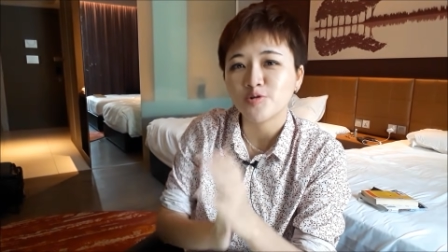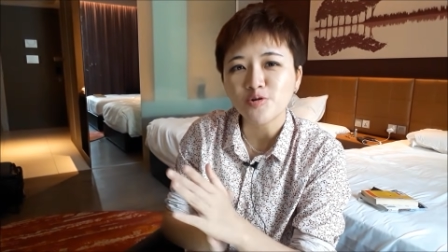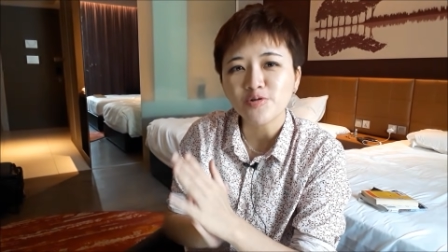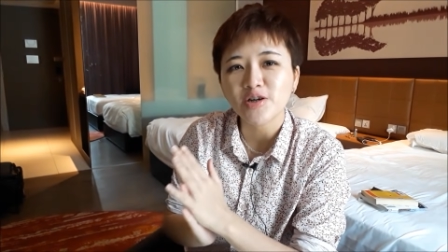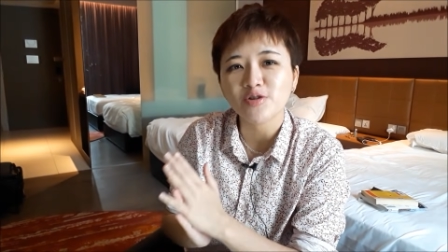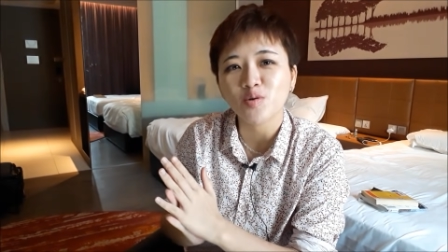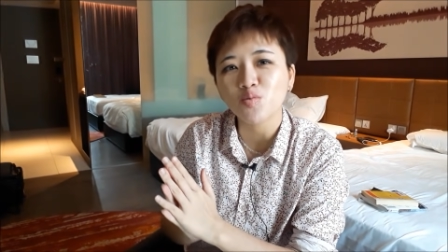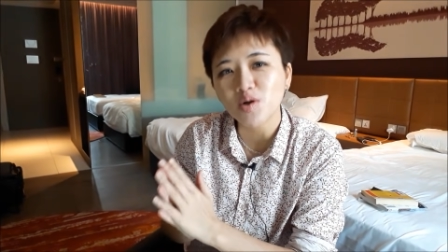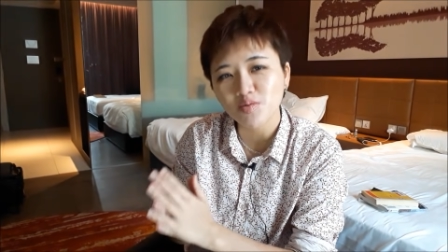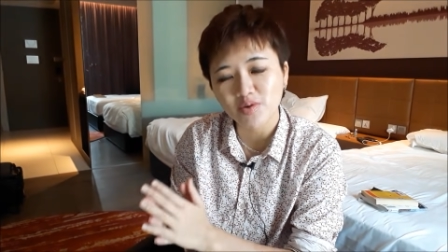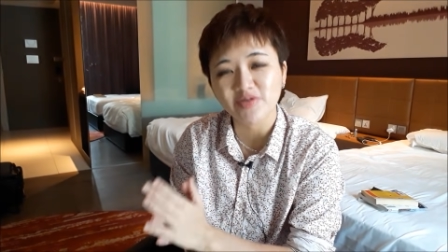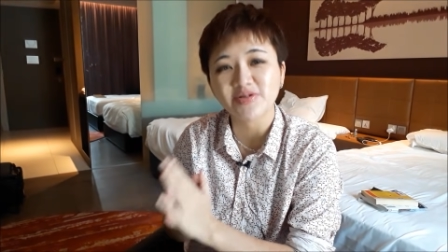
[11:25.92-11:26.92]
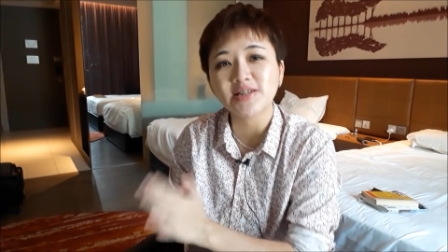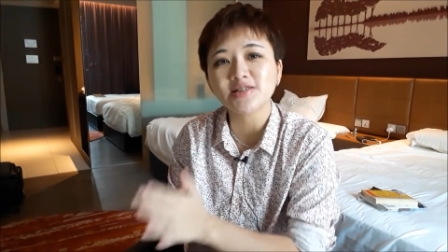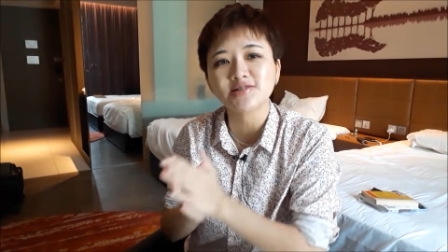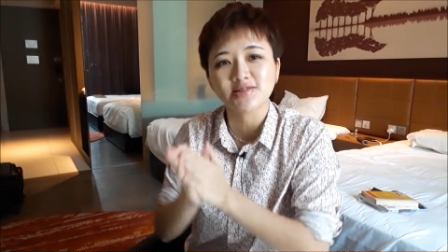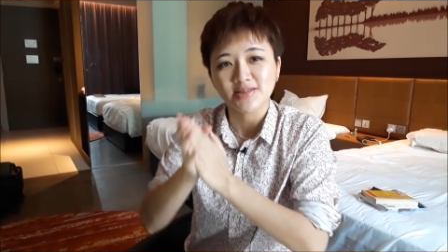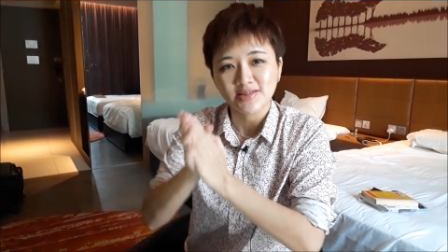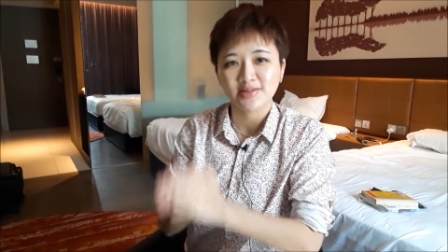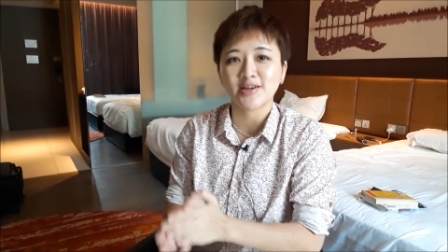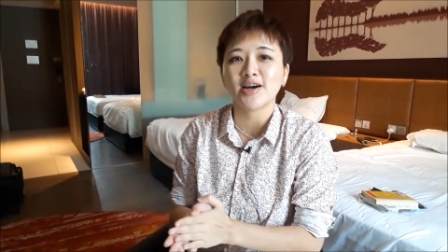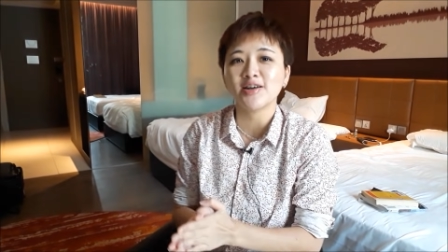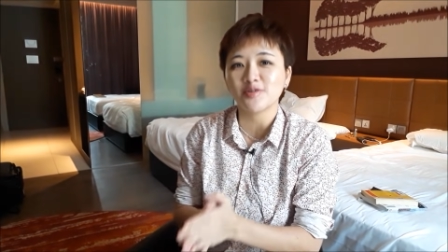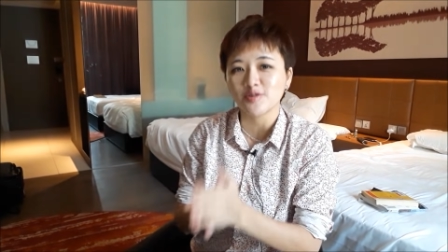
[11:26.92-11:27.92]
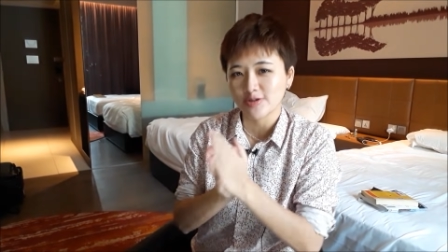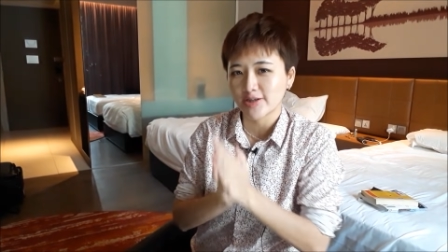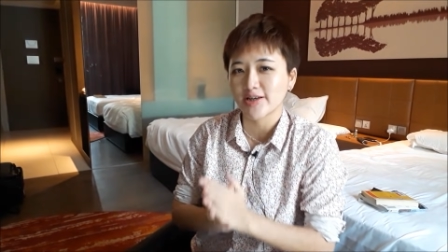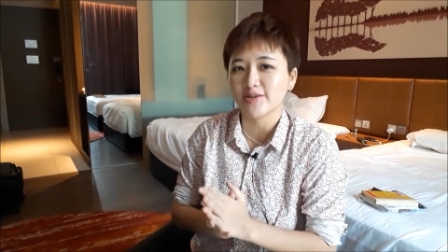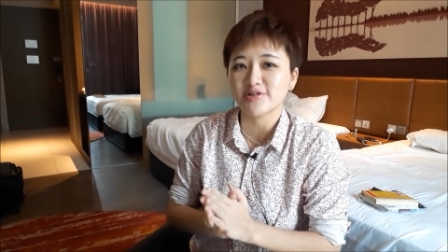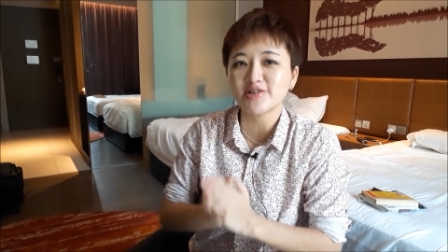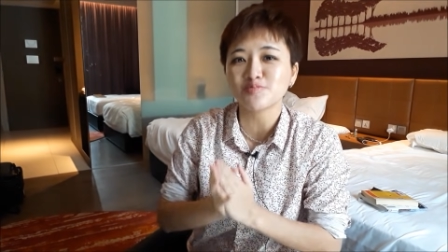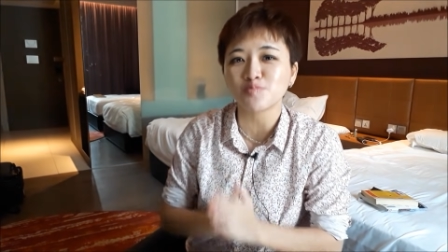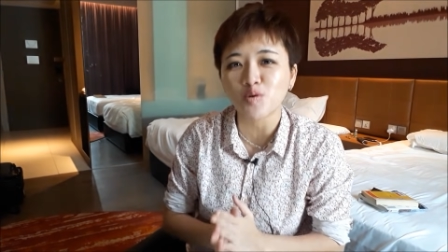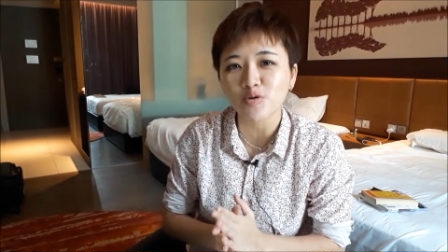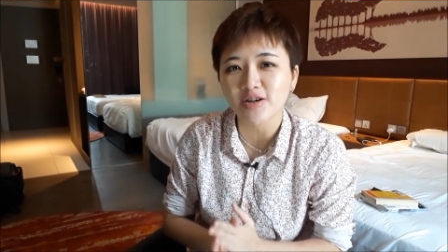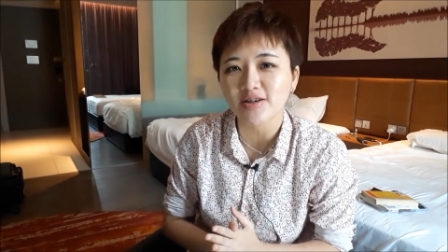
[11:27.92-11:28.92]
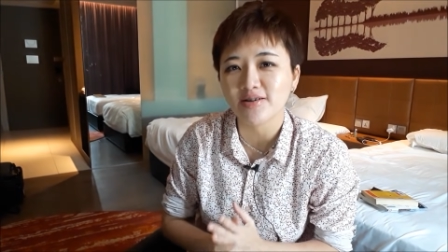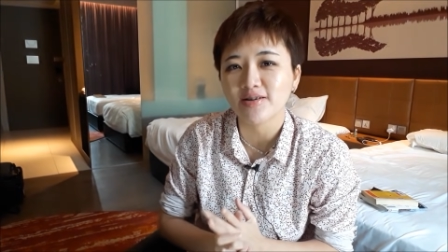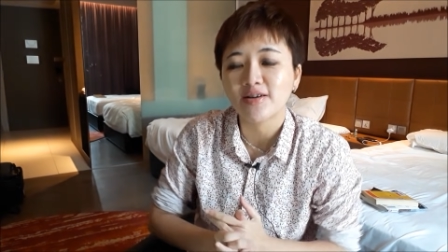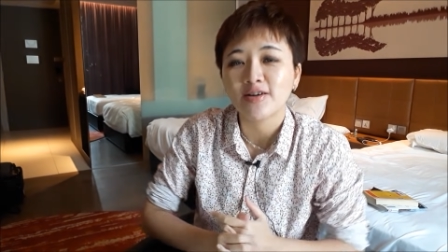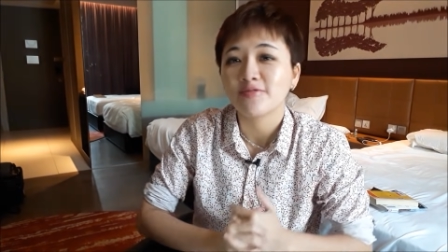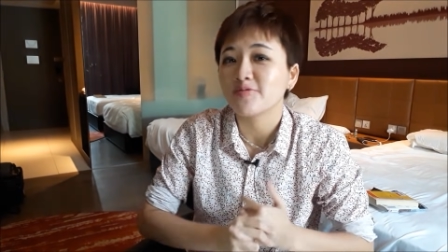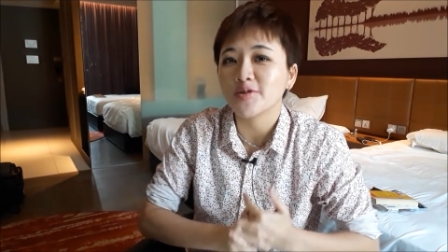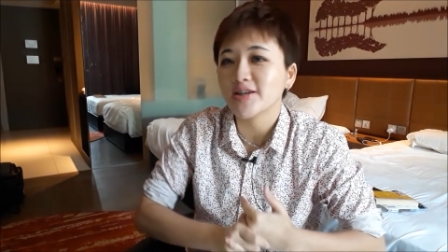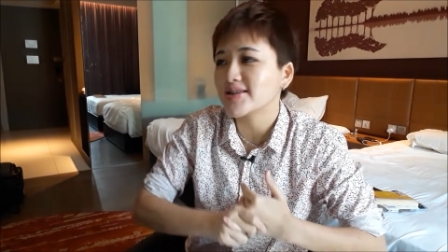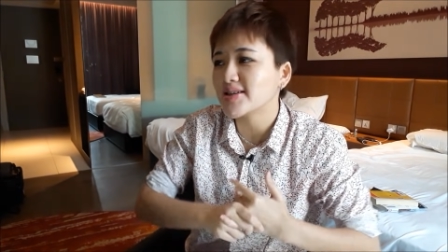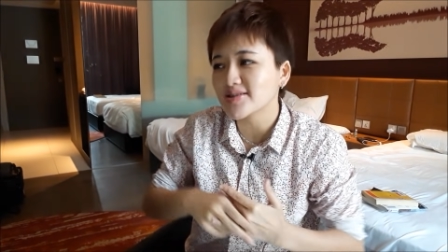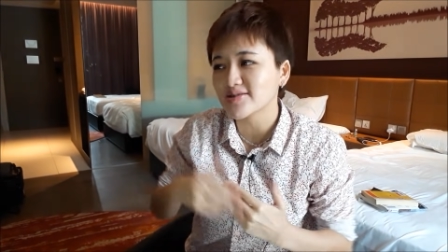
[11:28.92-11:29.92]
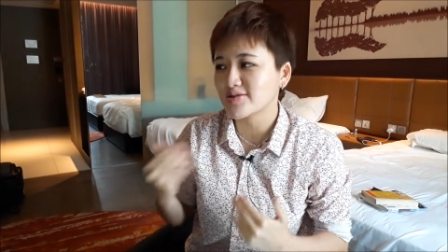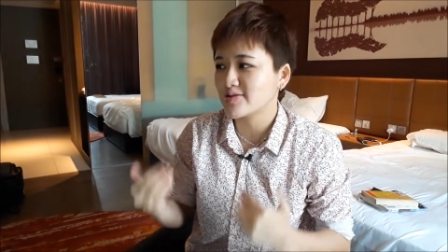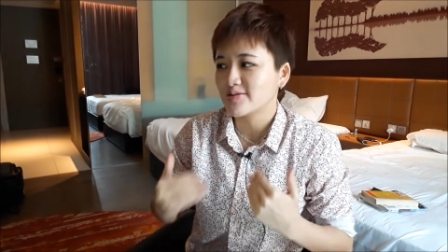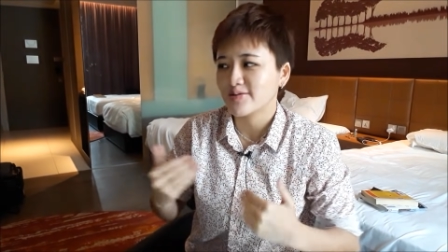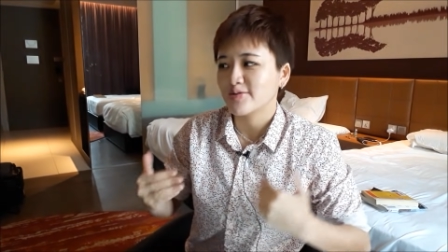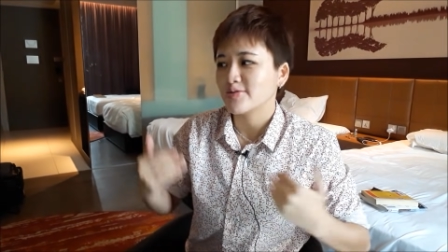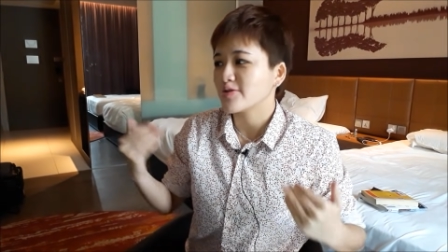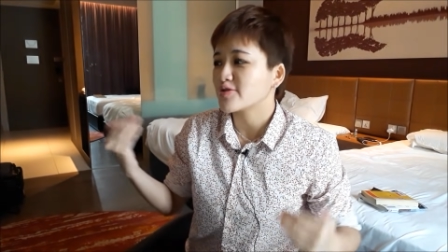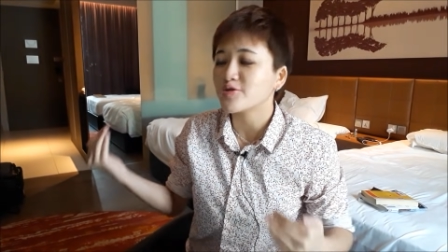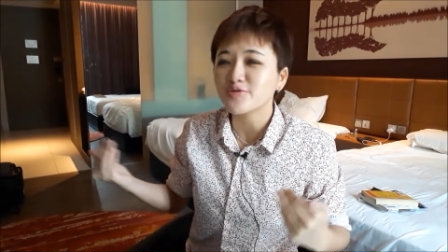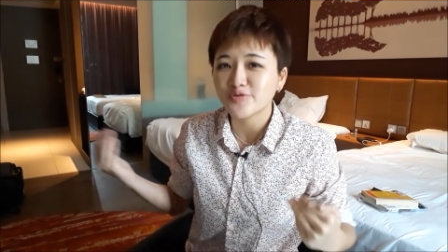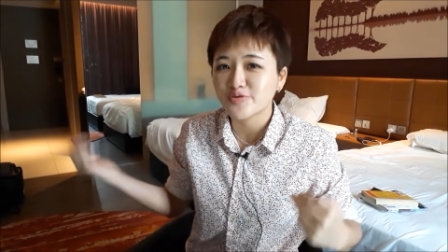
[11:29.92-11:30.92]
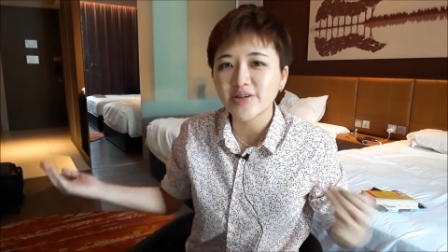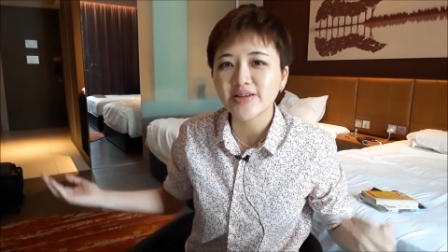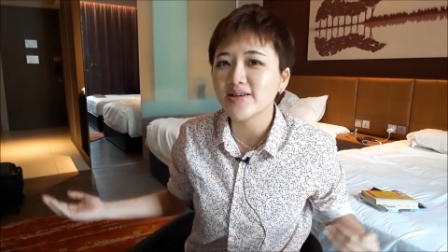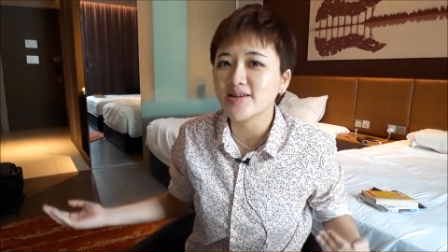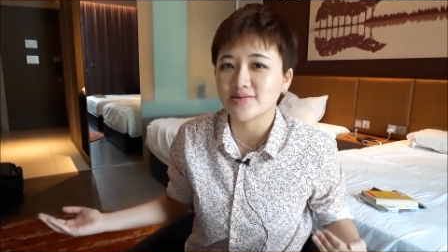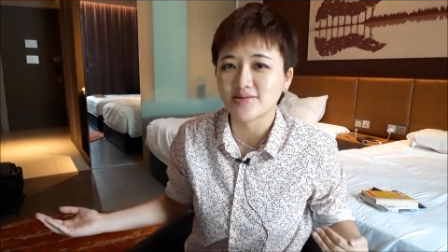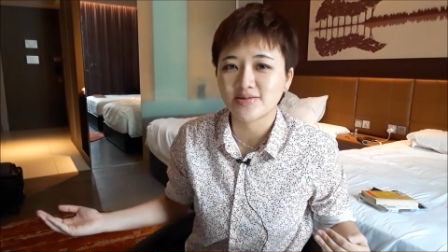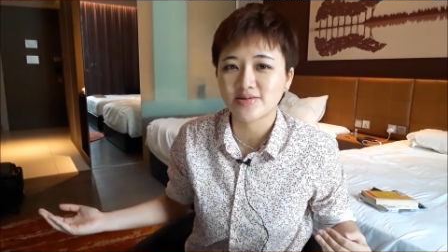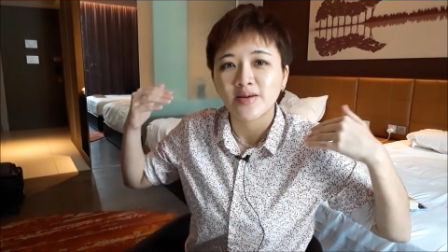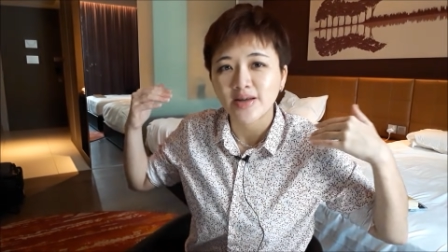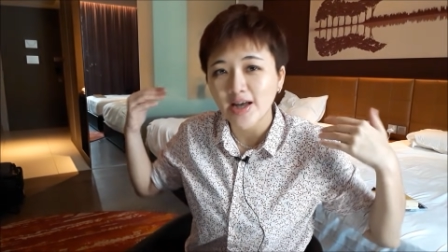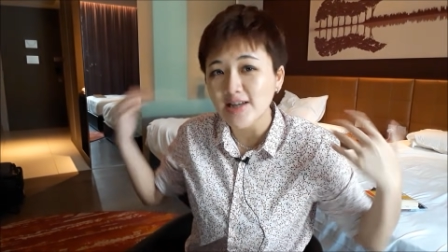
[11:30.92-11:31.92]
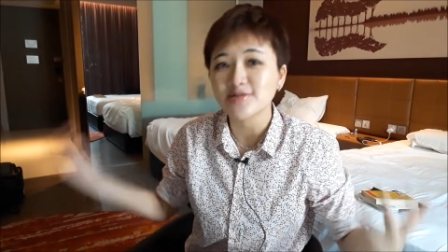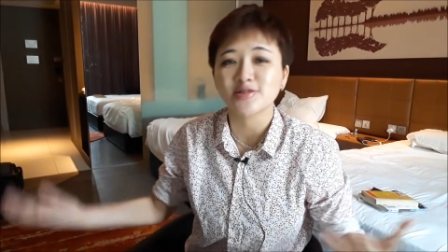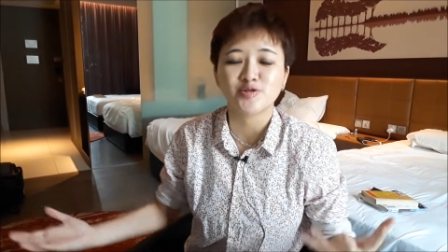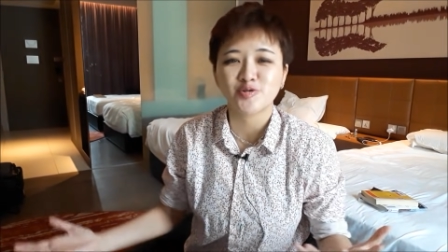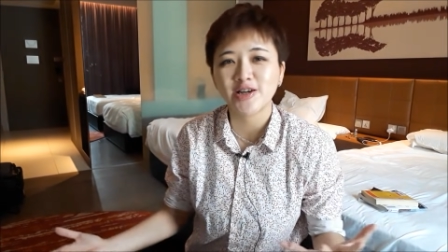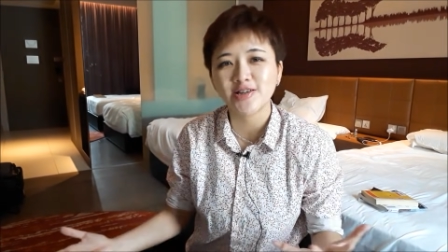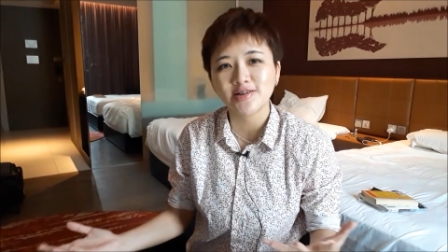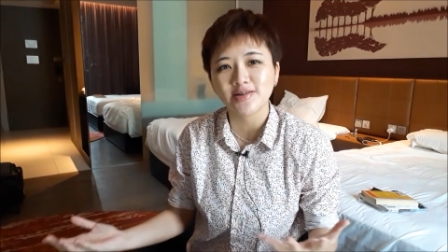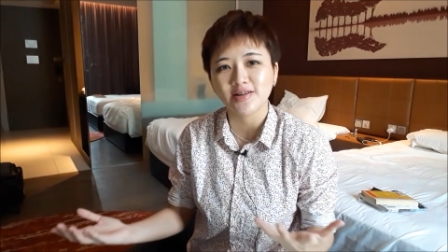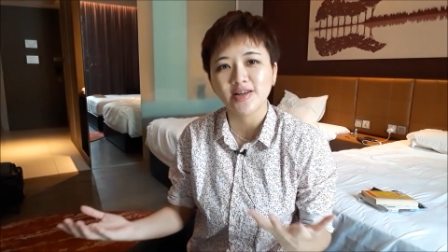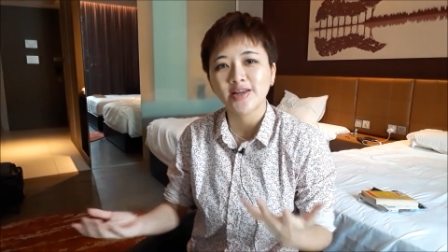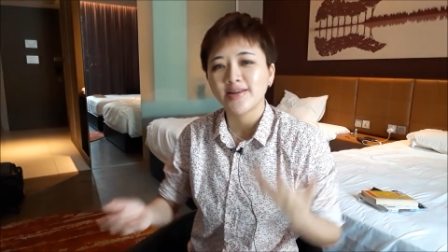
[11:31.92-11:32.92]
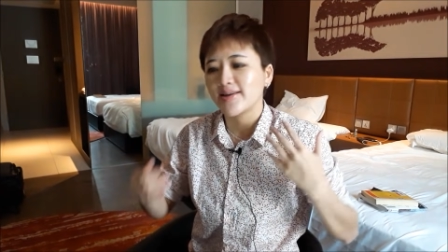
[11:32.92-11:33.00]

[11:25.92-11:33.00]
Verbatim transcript: You know you're gonna work with this guy or girl, this broker, for the next 2 to 3 years as a trader.